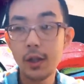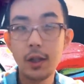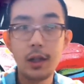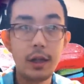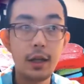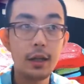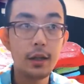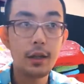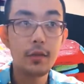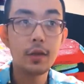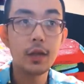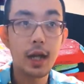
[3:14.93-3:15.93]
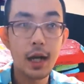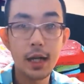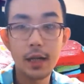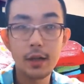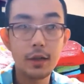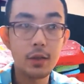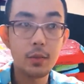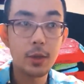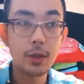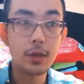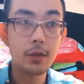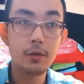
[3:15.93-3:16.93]
and they vary
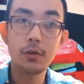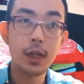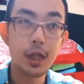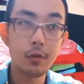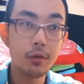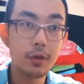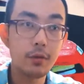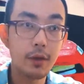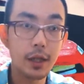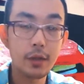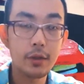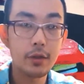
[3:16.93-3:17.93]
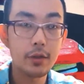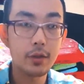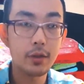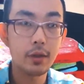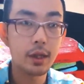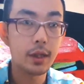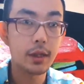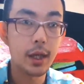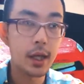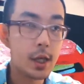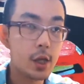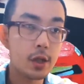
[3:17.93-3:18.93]
depending on countless factors like
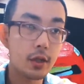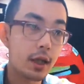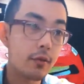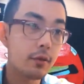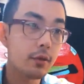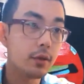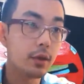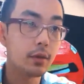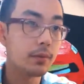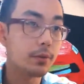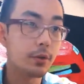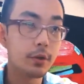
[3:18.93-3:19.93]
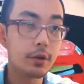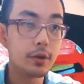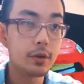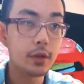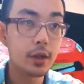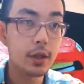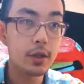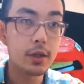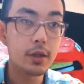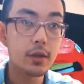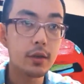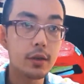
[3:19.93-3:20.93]
age level and personal needs,
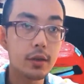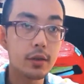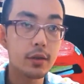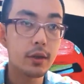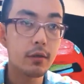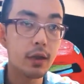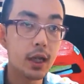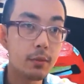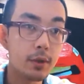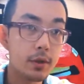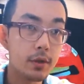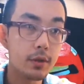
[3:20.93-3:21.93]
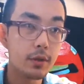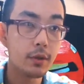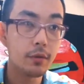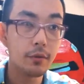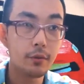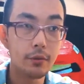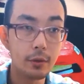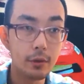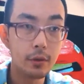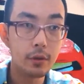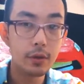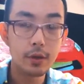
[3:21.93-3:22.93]
interest, requirements of
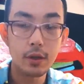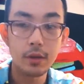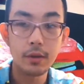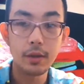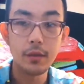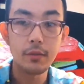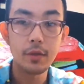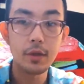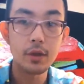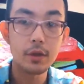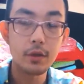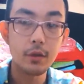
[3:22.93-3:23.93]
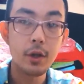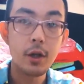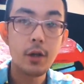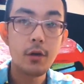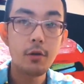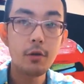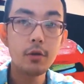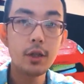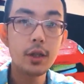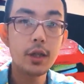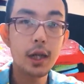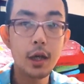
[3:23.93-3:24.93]
learners, and everything. So all
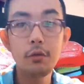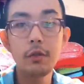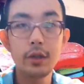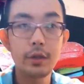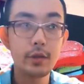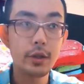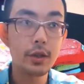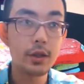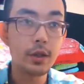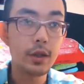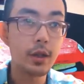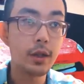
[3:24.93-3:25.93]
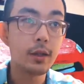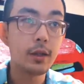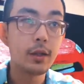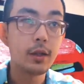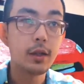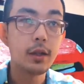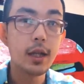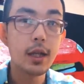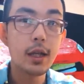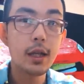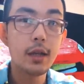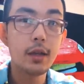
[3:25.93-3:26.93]
these countless criteria,
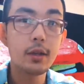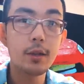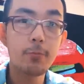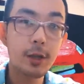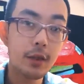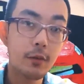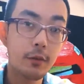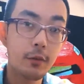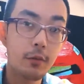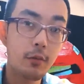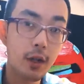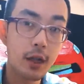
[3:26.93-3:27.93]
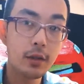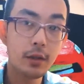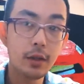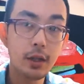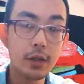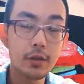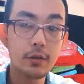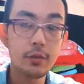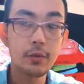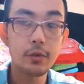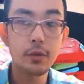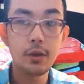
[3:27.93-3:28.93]
they depend from one
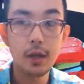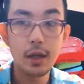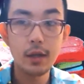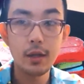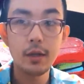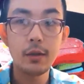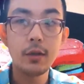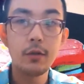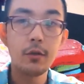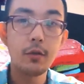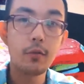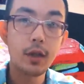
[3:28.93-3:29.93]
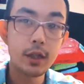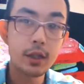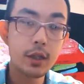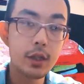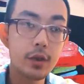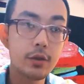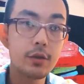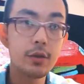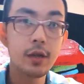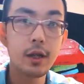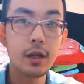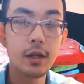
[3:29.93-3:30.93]
classroom to another, from one teacher to
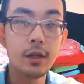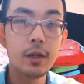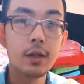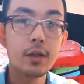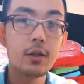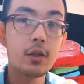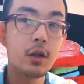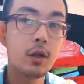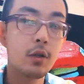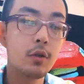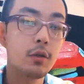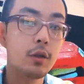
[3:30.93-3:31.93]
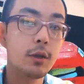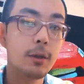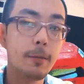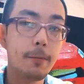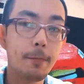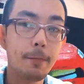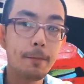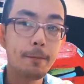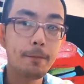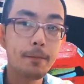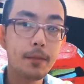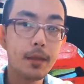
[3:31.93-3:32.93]
another. So
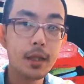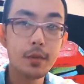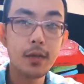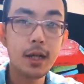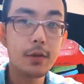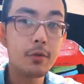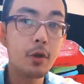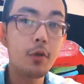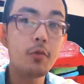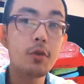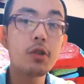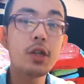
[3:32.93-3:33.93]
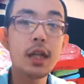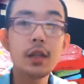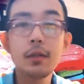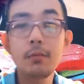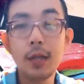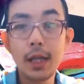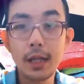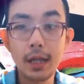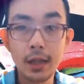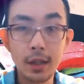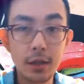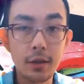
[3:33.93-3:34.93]
that's why you cannot make
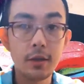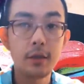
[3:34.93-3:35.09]
any